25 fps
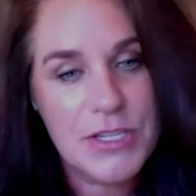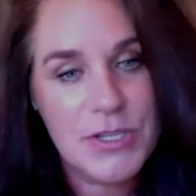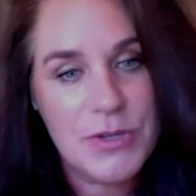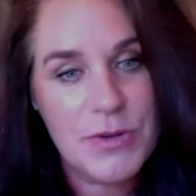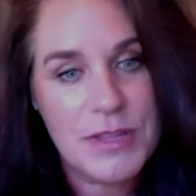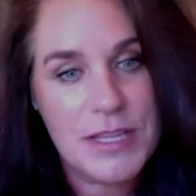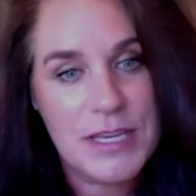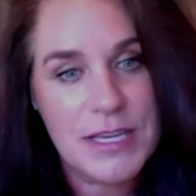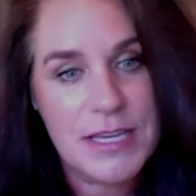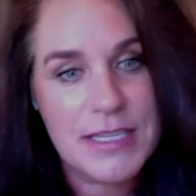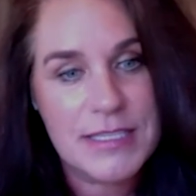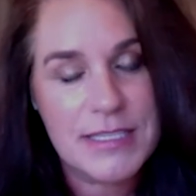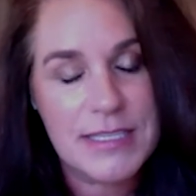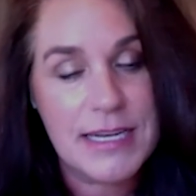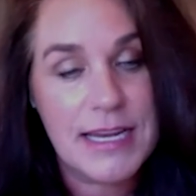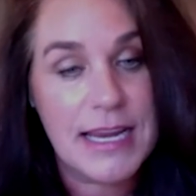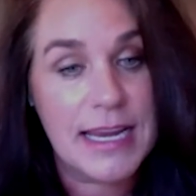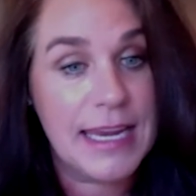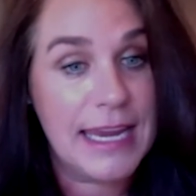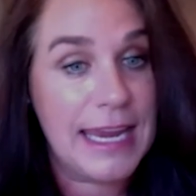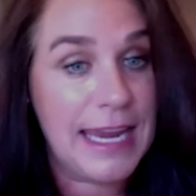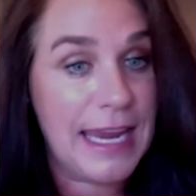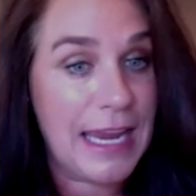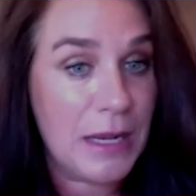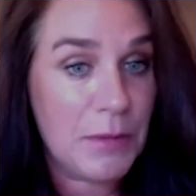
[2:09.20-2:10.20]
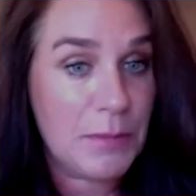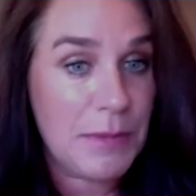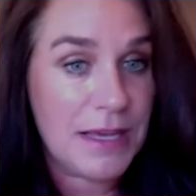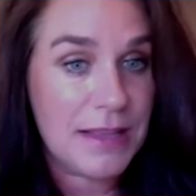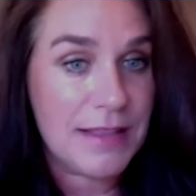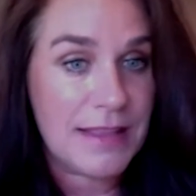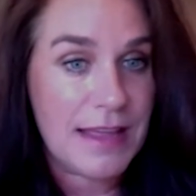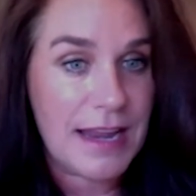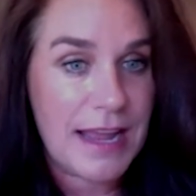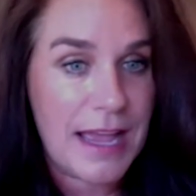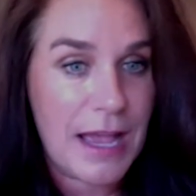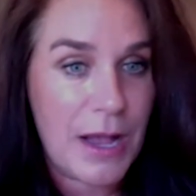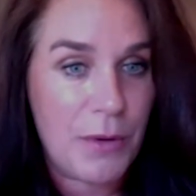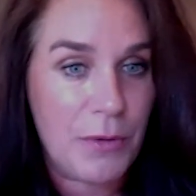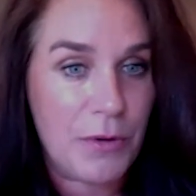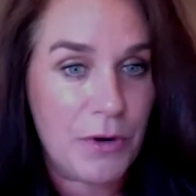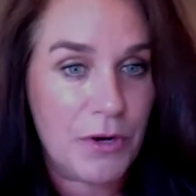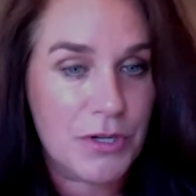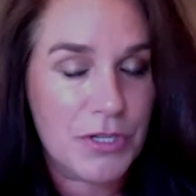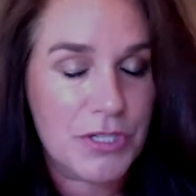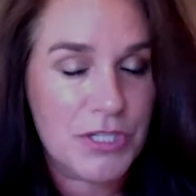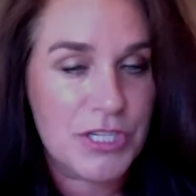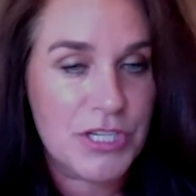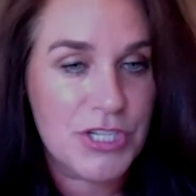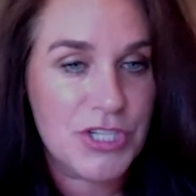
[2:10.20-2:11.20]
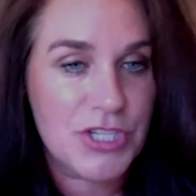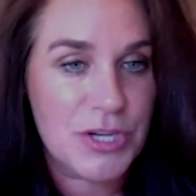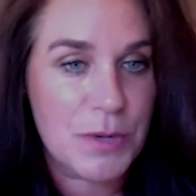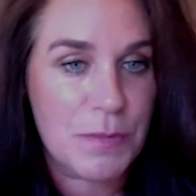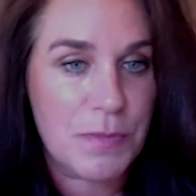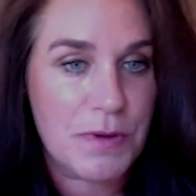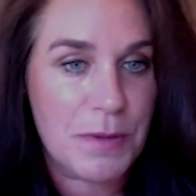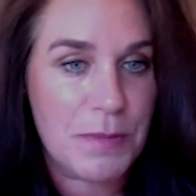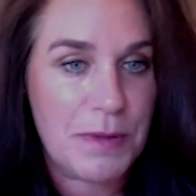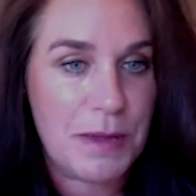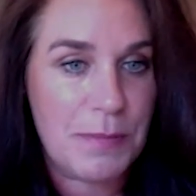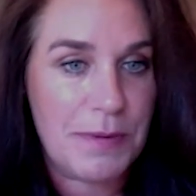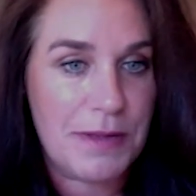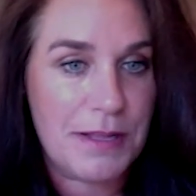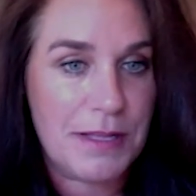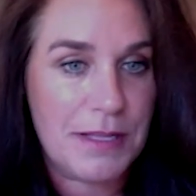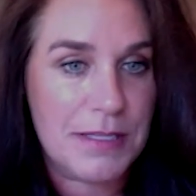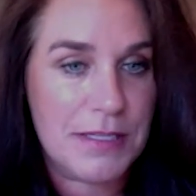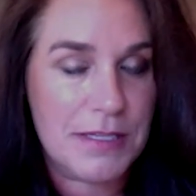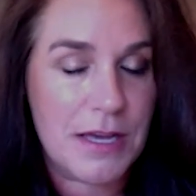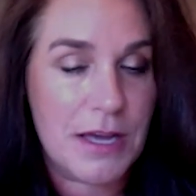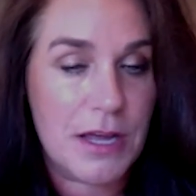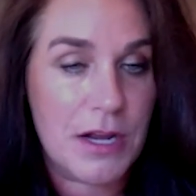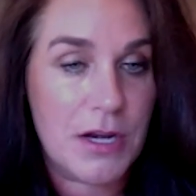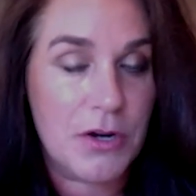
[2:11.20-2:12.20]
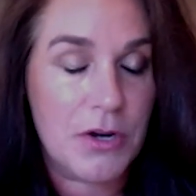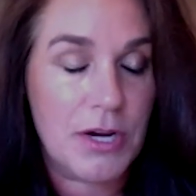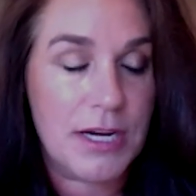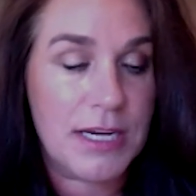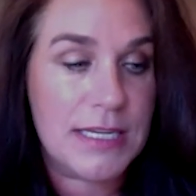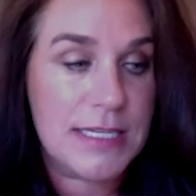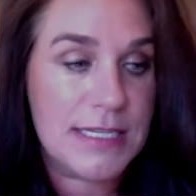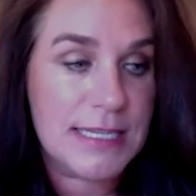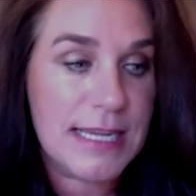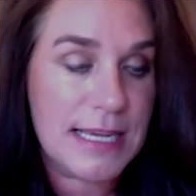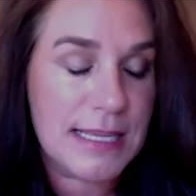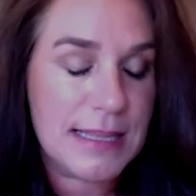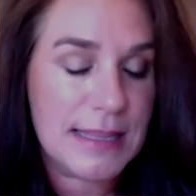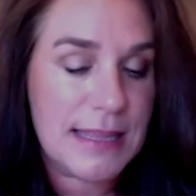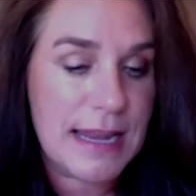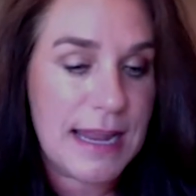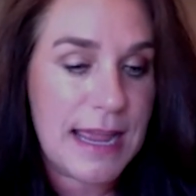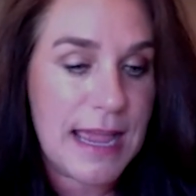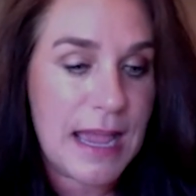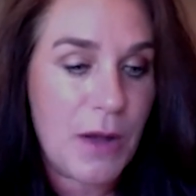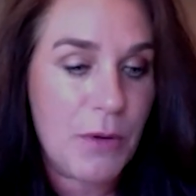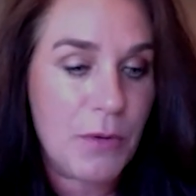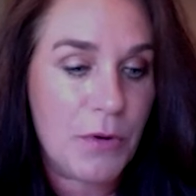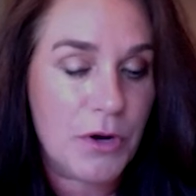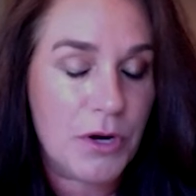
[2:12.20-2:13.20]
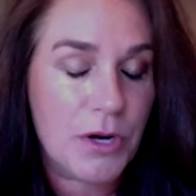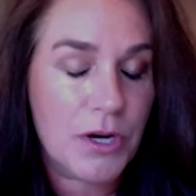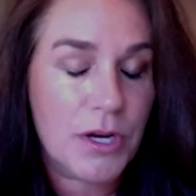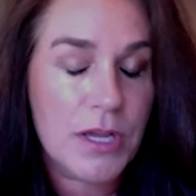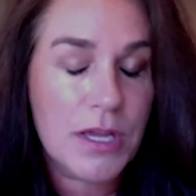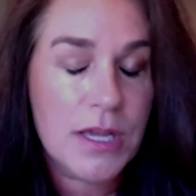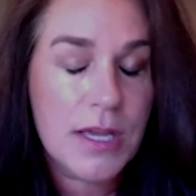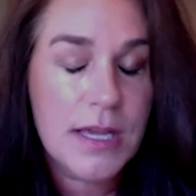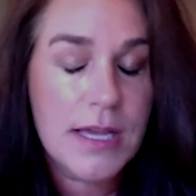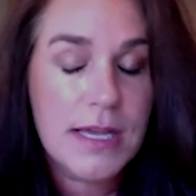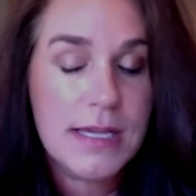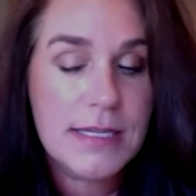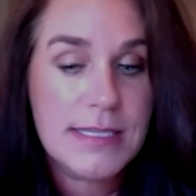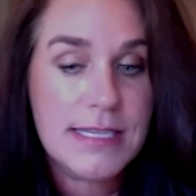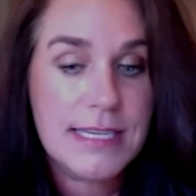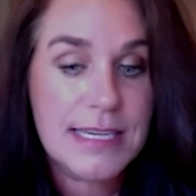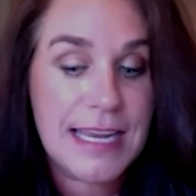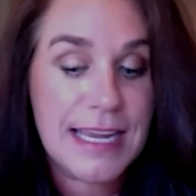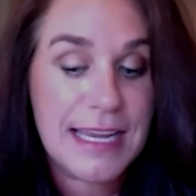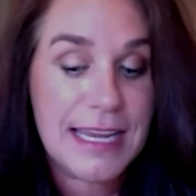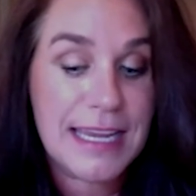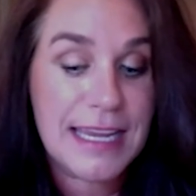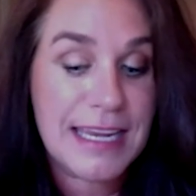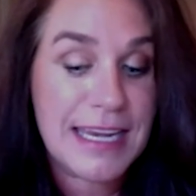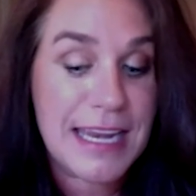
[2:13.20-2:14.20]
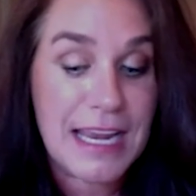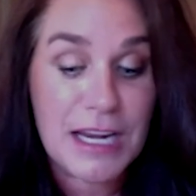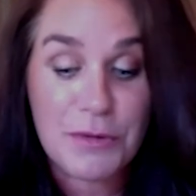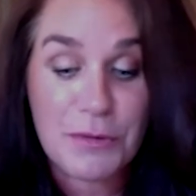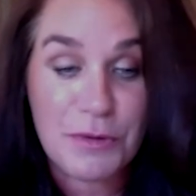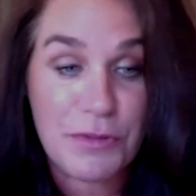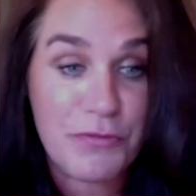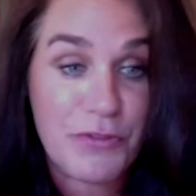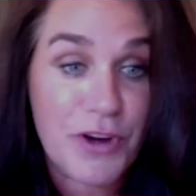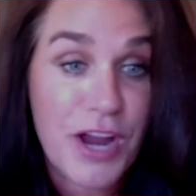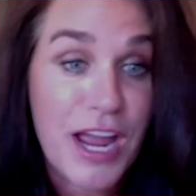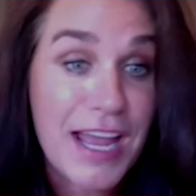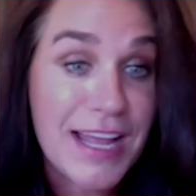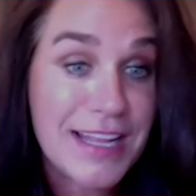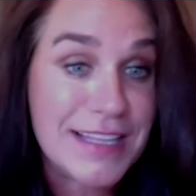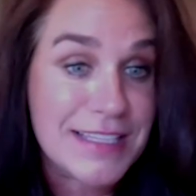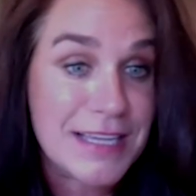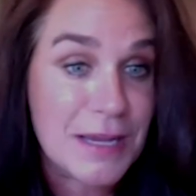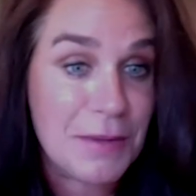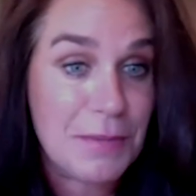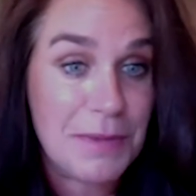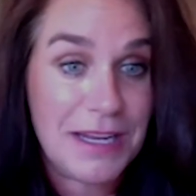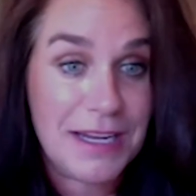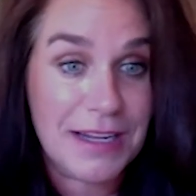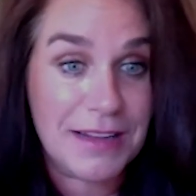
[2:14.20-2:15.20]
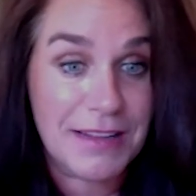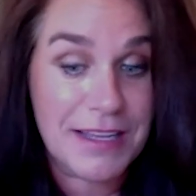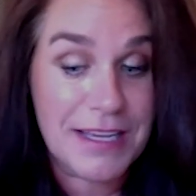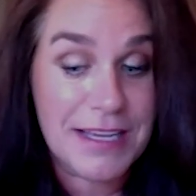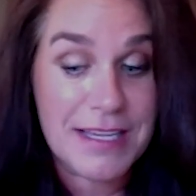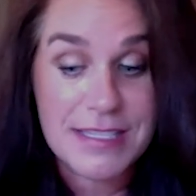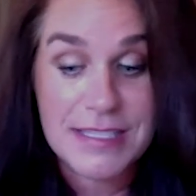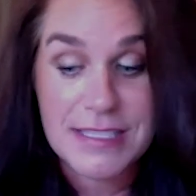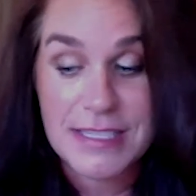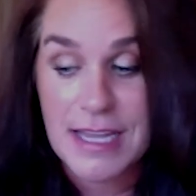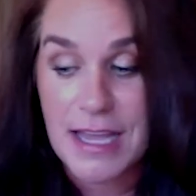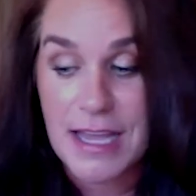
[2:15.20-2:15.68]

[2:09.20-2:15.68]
do this, and I can make that hour to jump on my Peloton, or I can take that hour to connect with friends. I made a list